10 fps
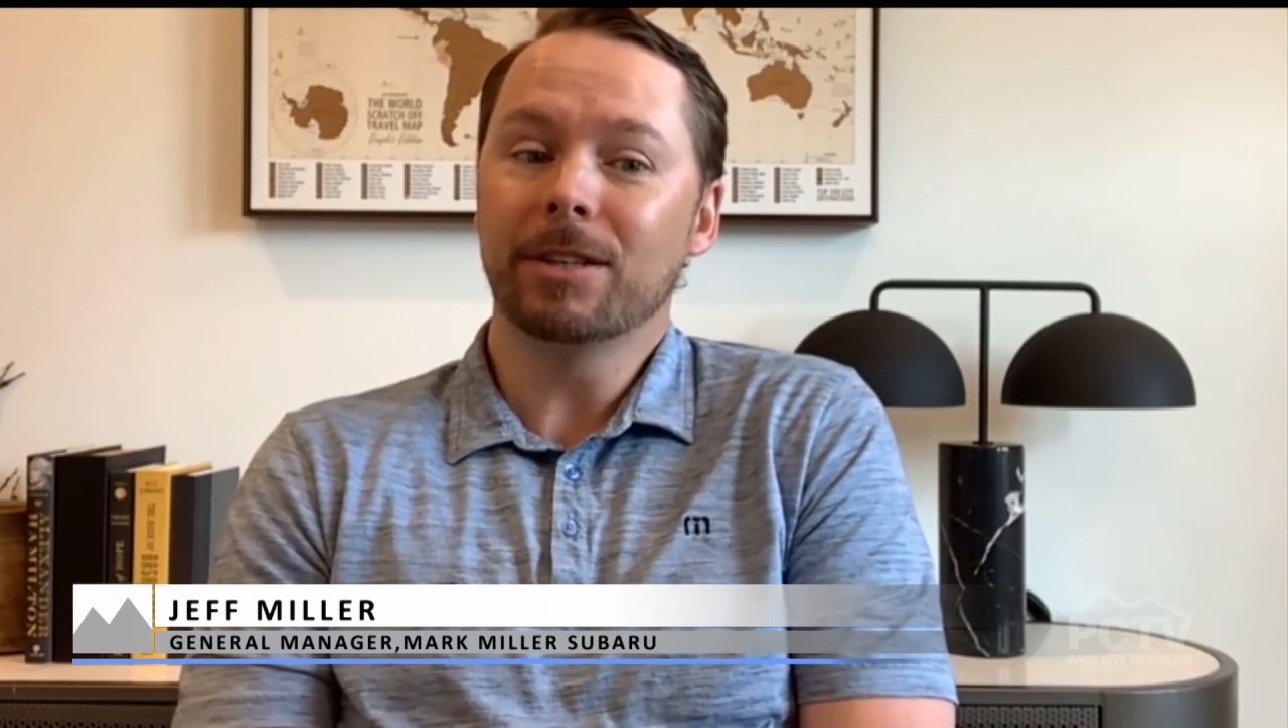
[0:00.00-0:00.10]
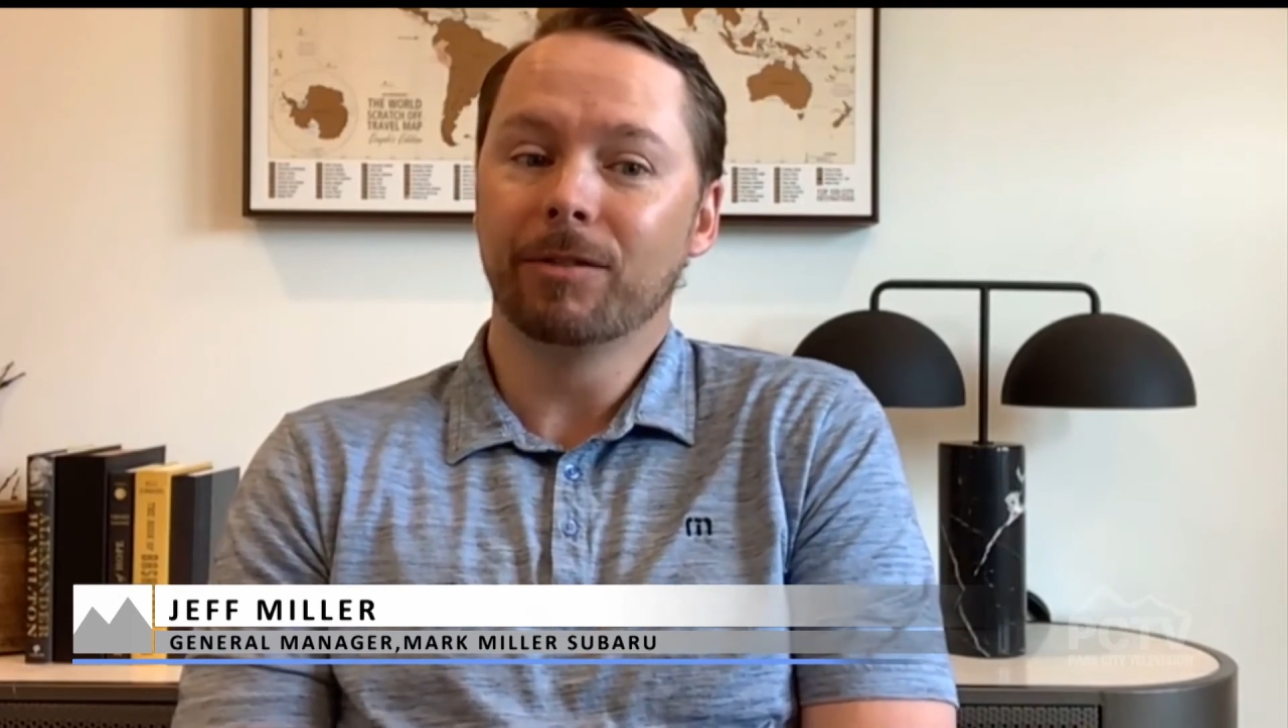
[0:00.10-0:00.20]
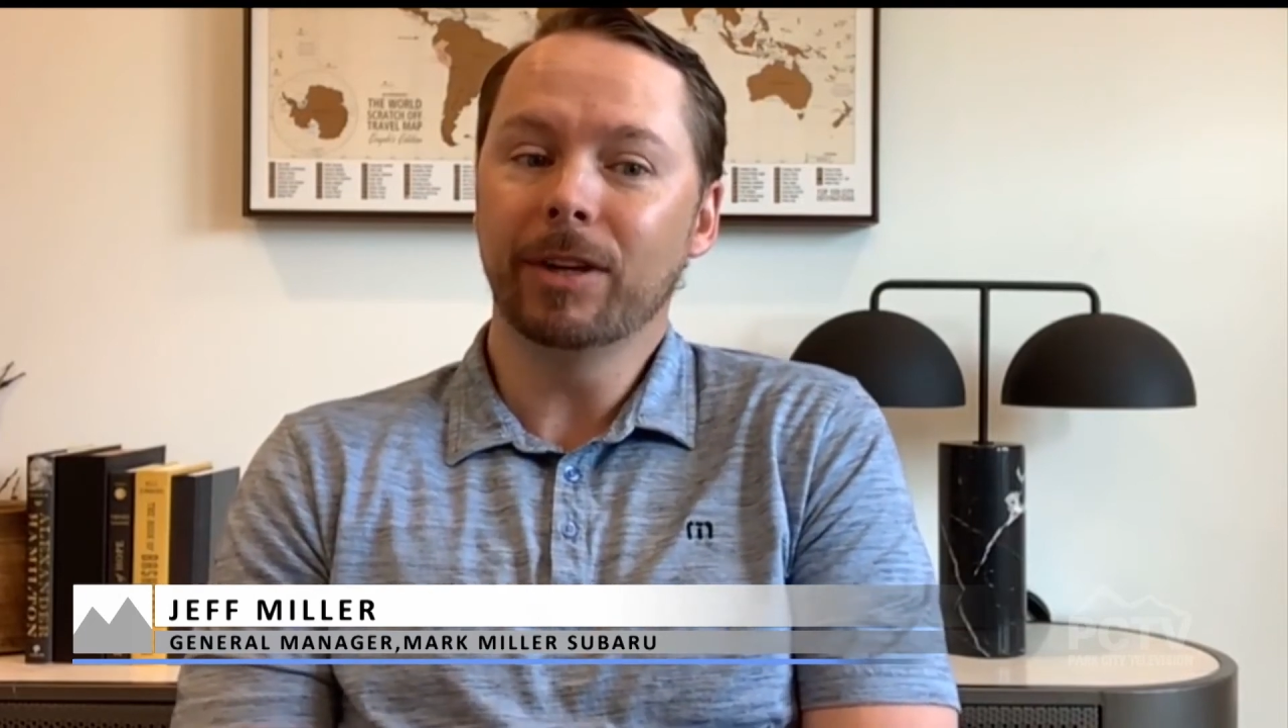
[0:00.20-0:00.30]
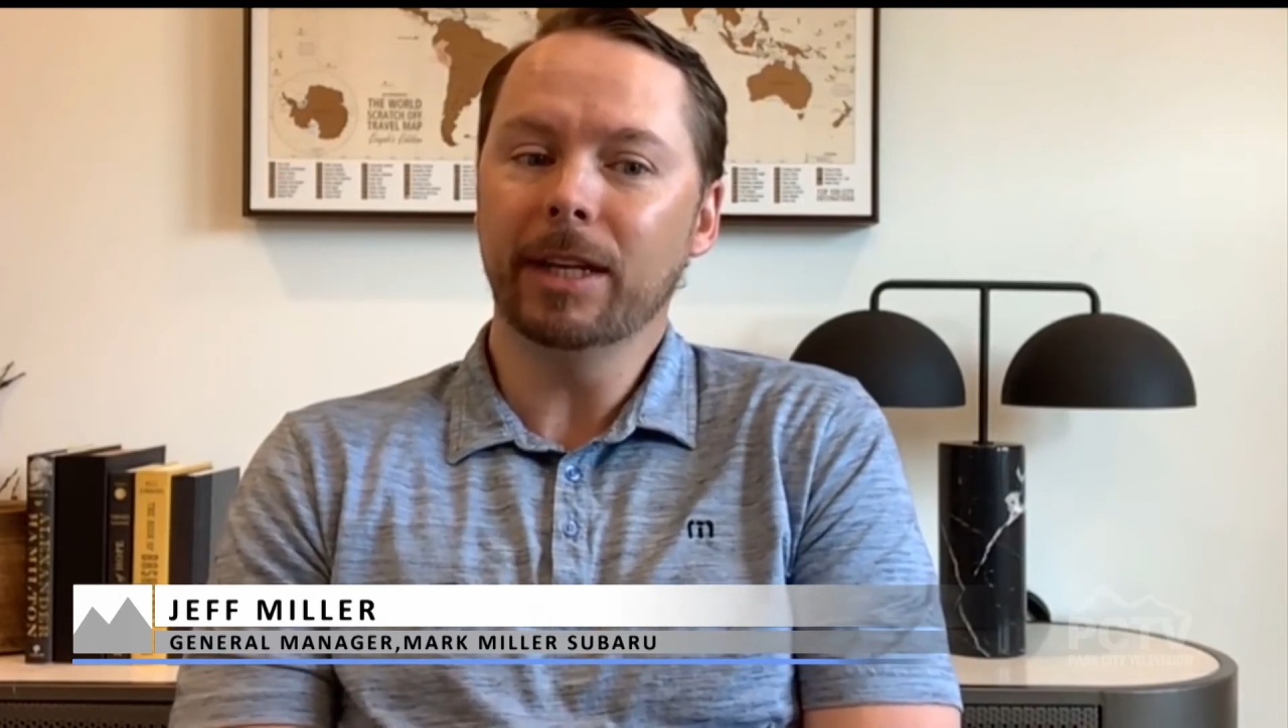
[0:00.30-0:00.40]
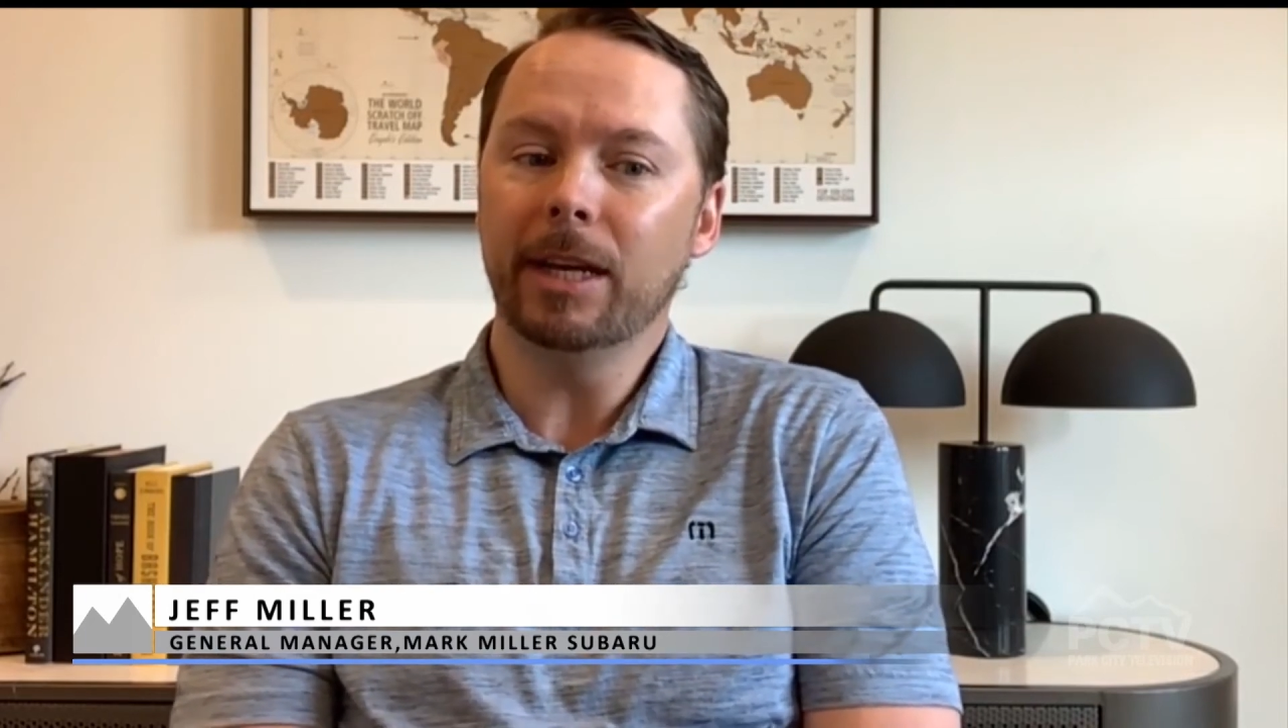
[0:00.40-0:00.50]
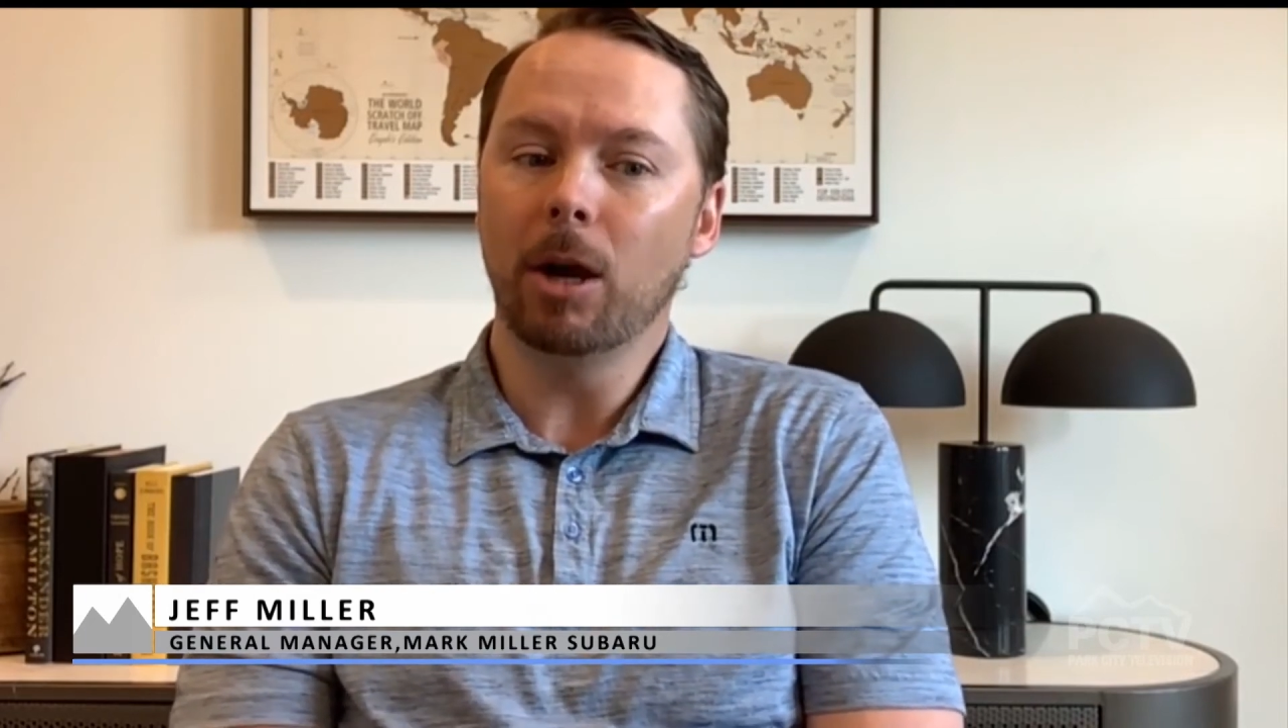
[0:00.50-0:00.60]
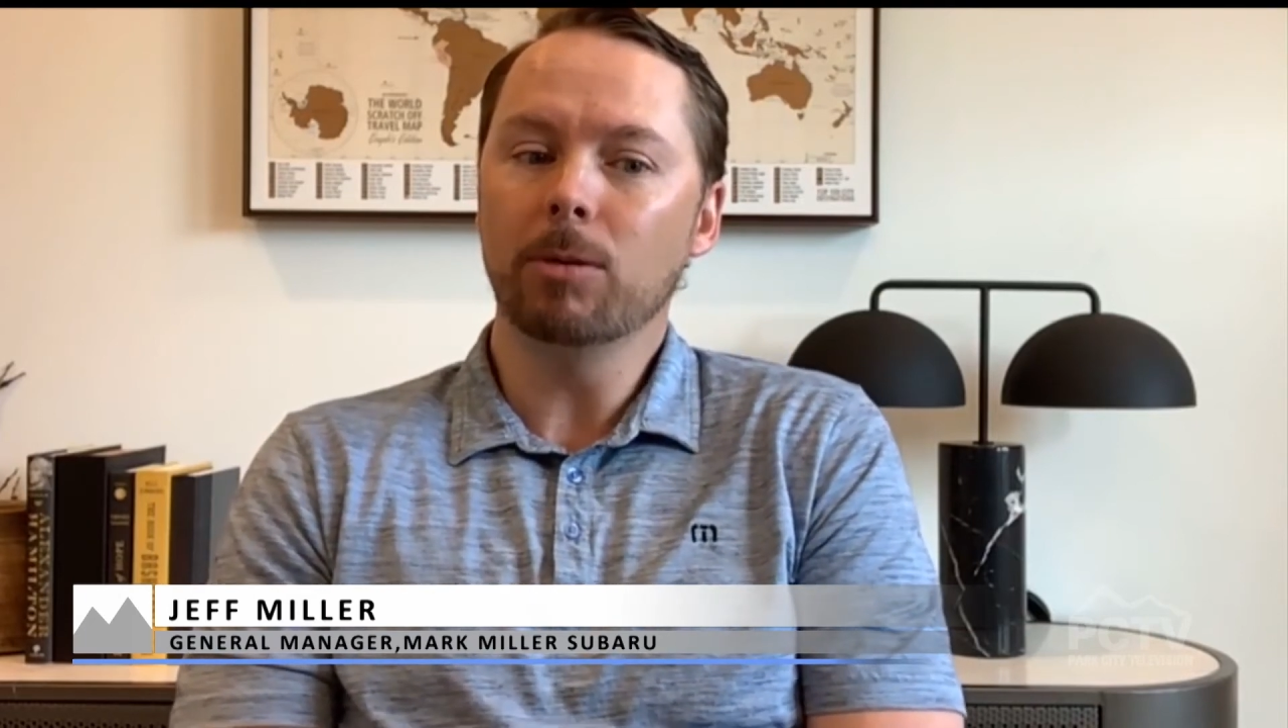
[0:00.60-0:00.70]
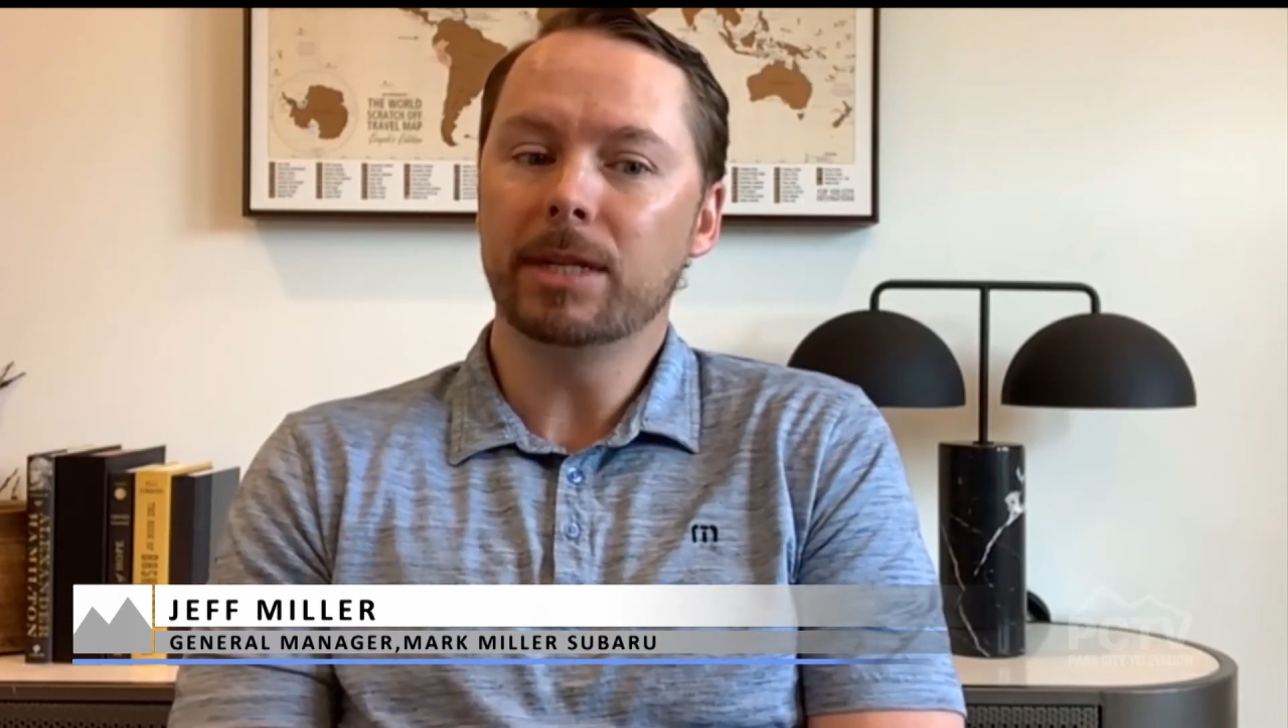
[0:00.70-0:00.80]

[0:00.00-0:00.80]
really go